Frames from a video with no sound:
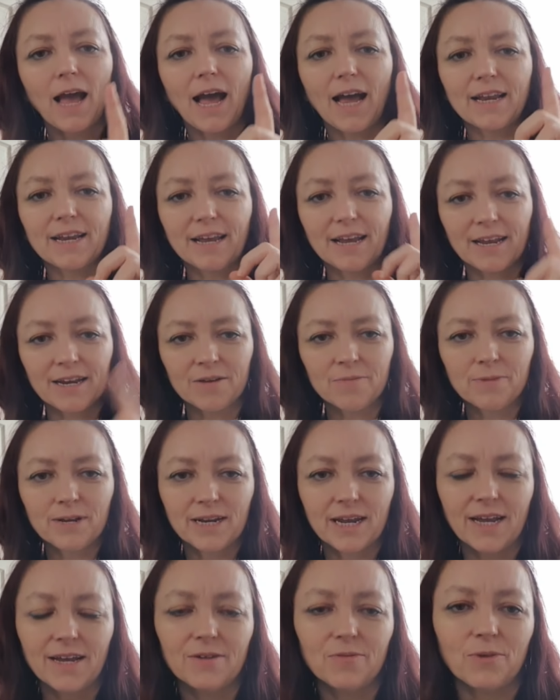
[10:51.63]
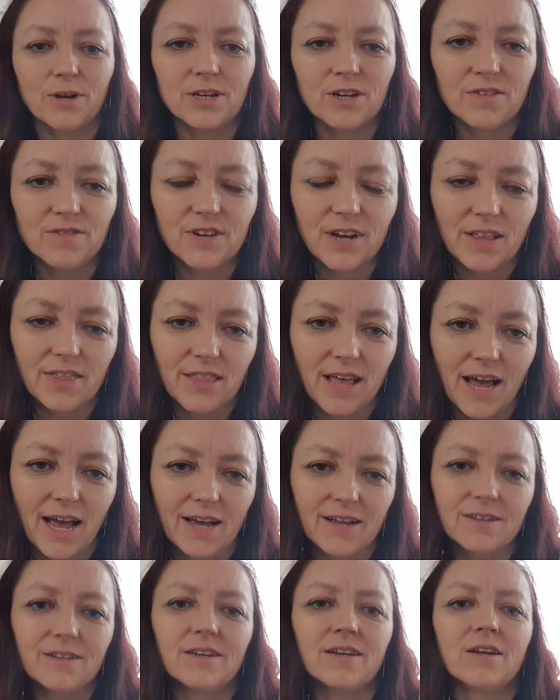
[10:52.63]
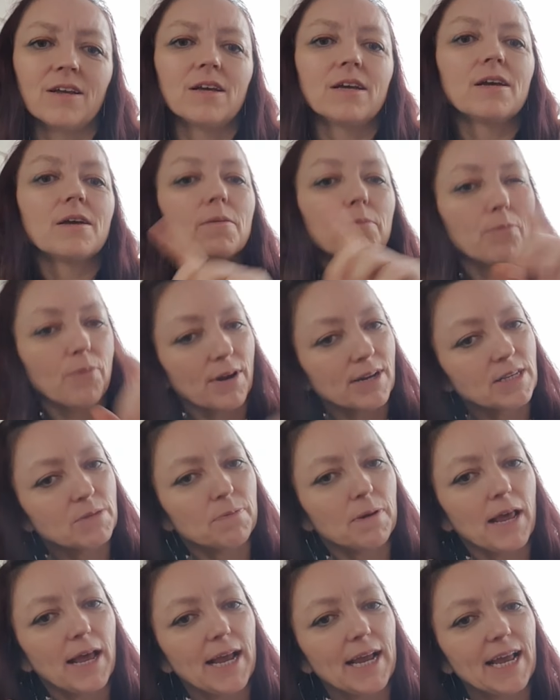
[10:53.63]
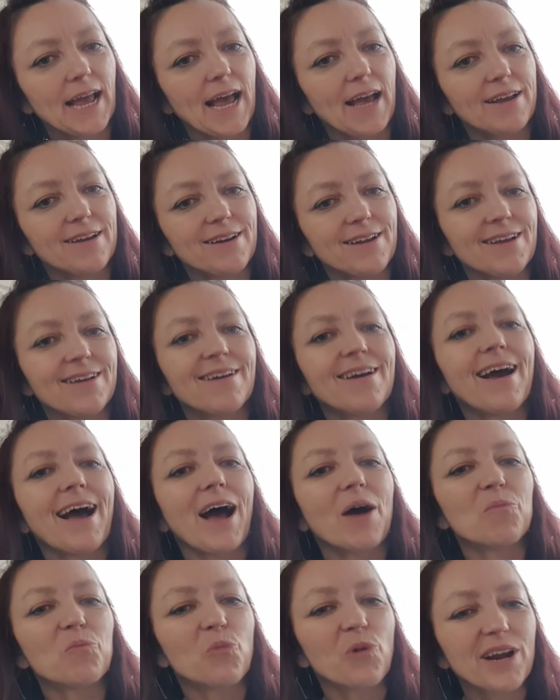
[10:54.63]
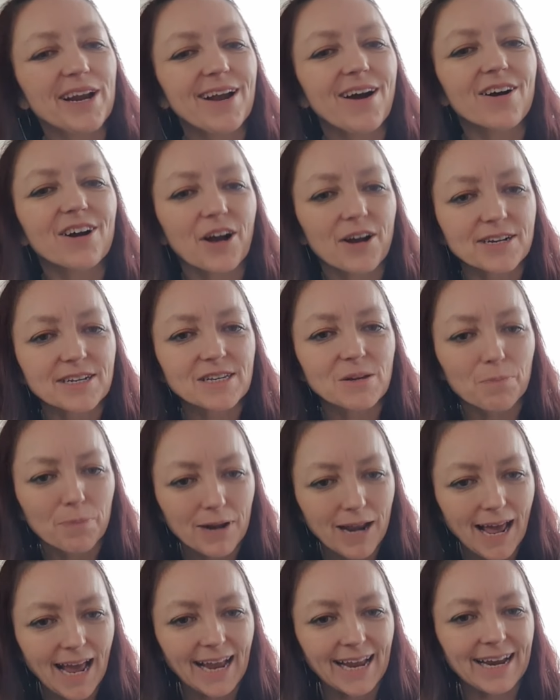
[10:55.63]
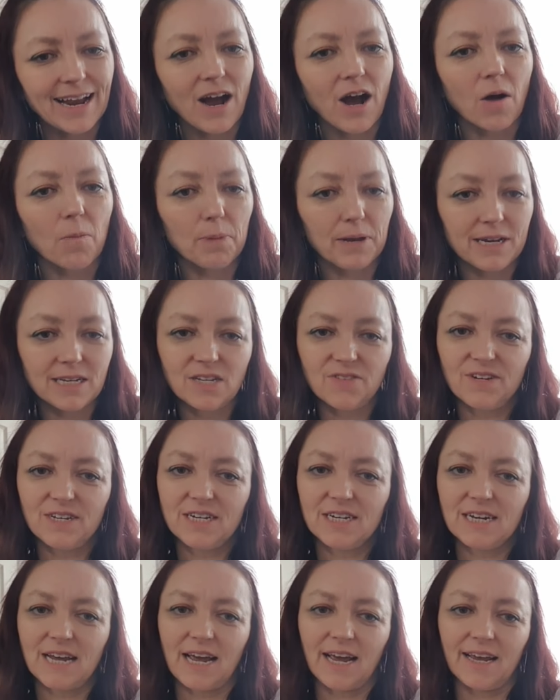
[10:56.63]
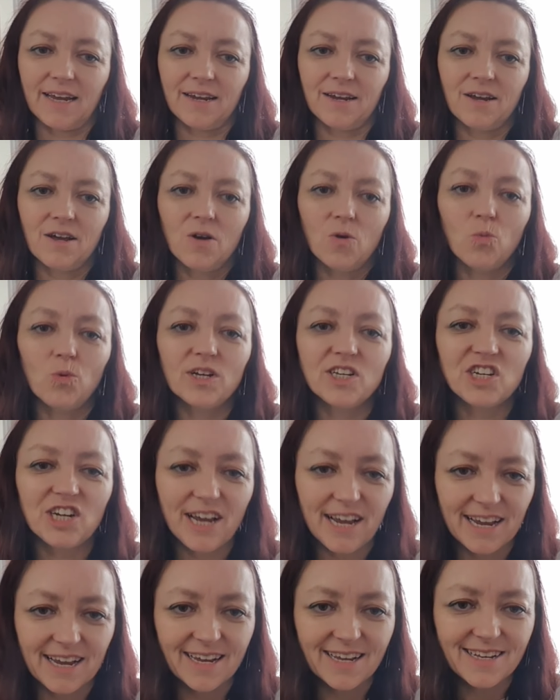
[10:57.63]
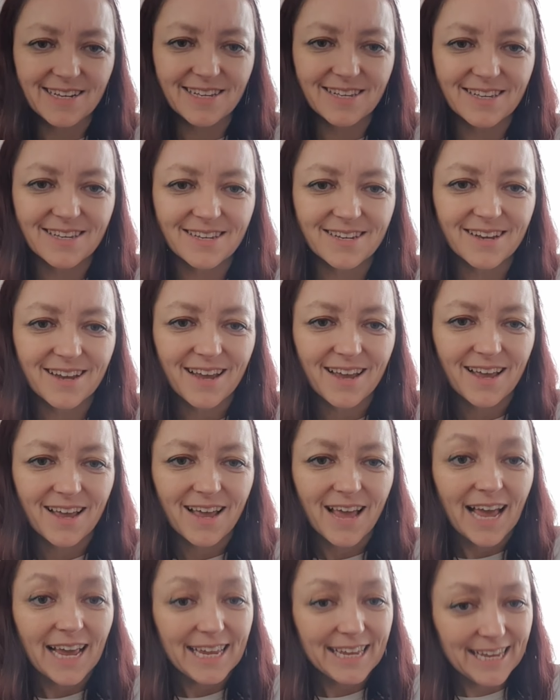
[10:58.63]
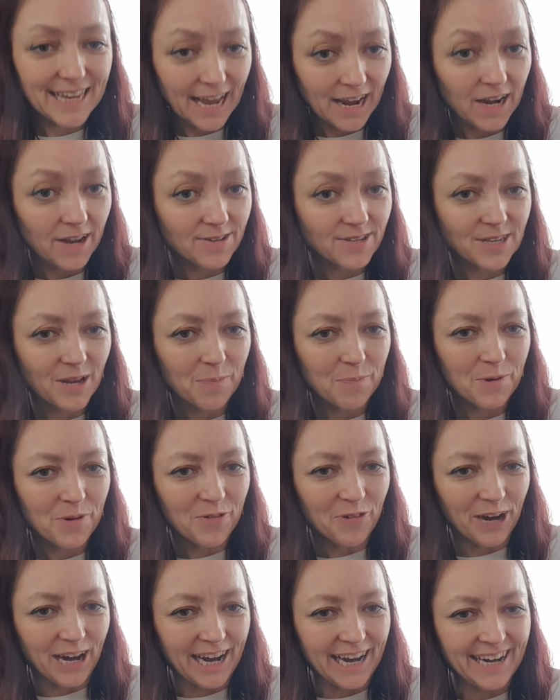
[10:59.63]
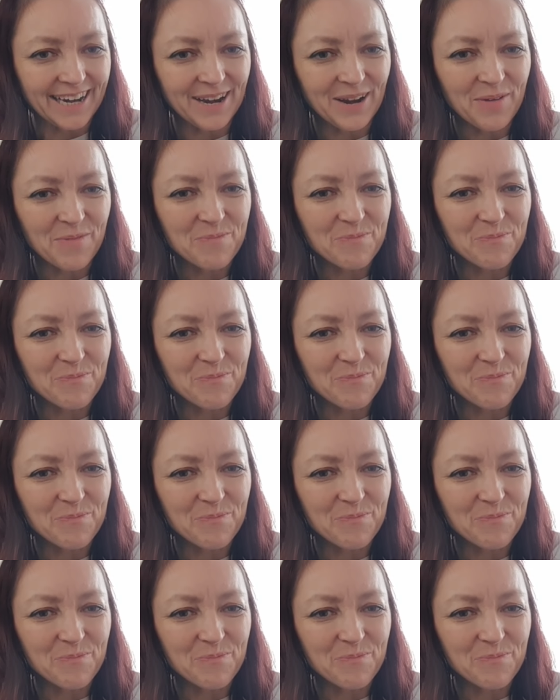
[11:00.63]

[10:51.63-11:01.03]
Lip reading: and in a minute when you've done that, press play again, and we are going to play our piece for today, which is Yellow Submarine